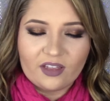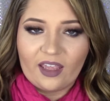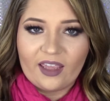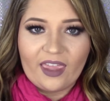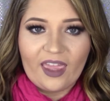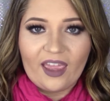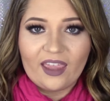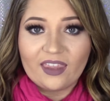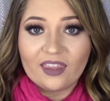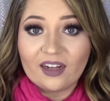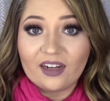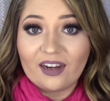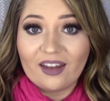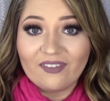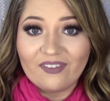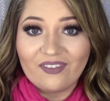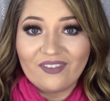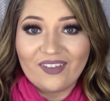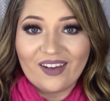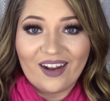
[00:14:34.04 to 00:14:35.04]
can't get
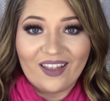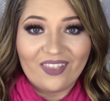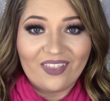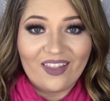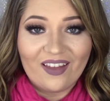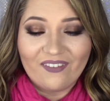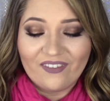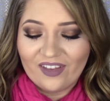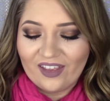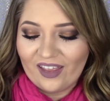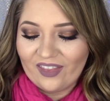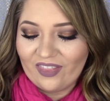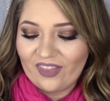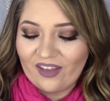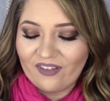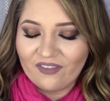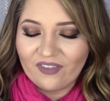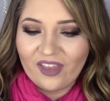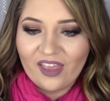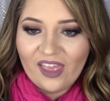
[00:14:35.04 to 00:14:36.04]
enough of it. I love it. I
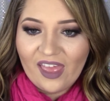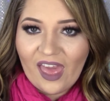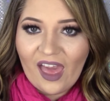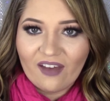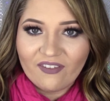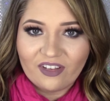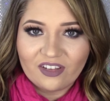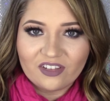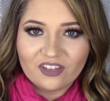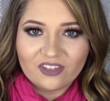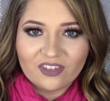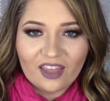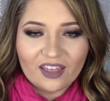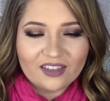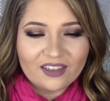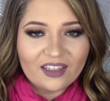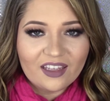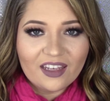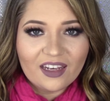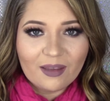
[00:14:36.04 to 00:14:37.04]
love having just
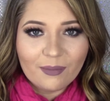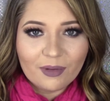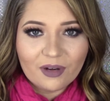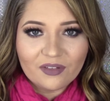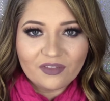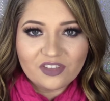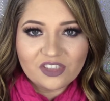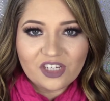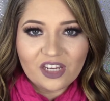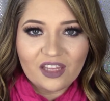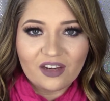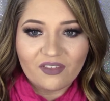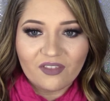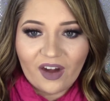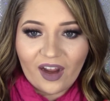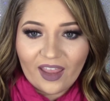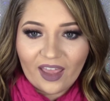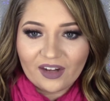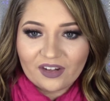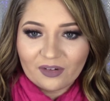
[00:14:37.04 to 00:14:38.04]
that teeny bit of sheen
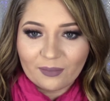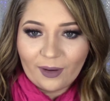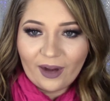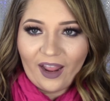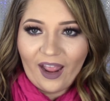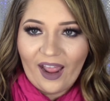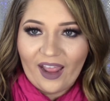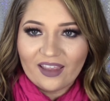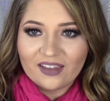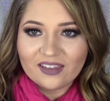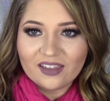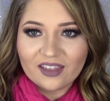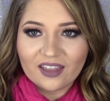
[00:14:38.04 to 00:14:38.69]
right under my eyes.